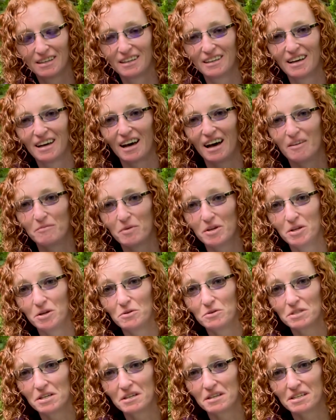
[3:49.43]
I've been
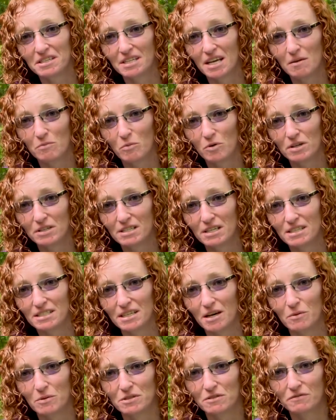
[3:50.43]
using the same one since
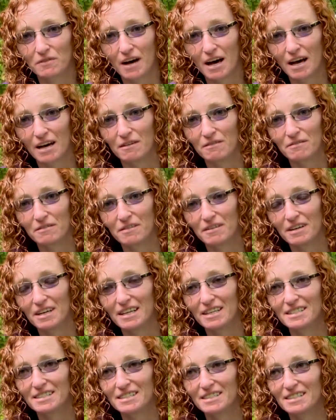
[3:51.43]
I was 5.
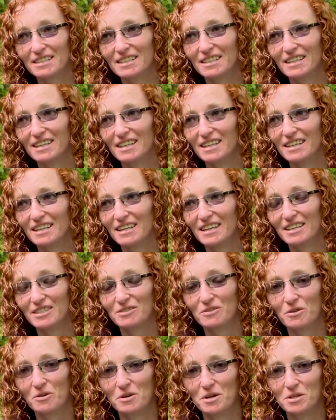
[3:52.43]
It's
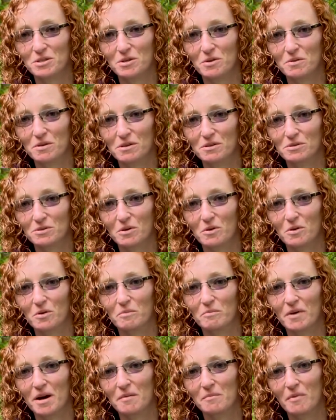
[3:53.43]
32 years old.
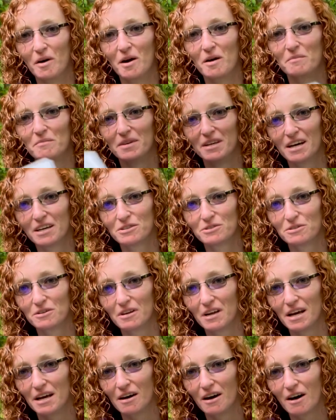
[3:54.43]
My mom
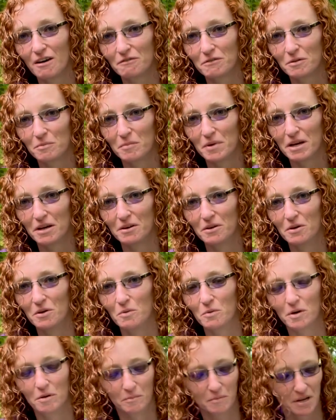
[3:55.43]
yesterday offered me a new
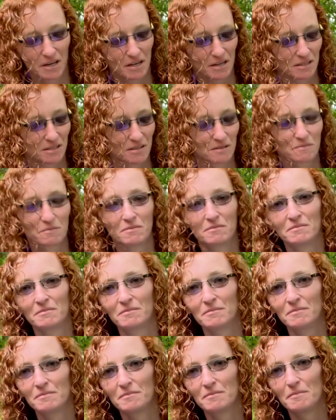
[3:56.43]
one because
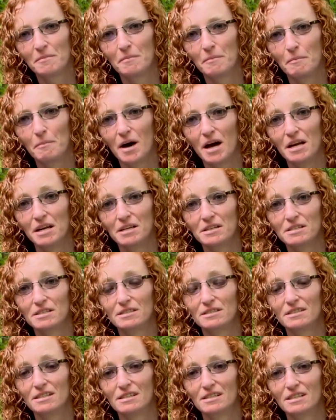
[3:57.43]
mine is
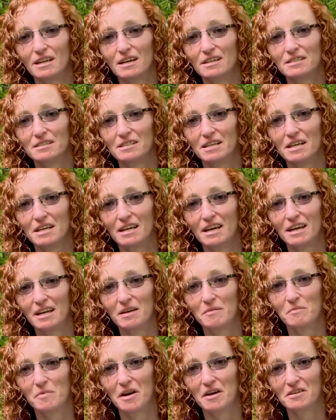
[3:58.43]
disgusting and
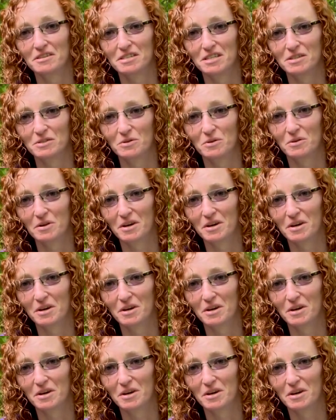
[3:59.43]
embarrassing to look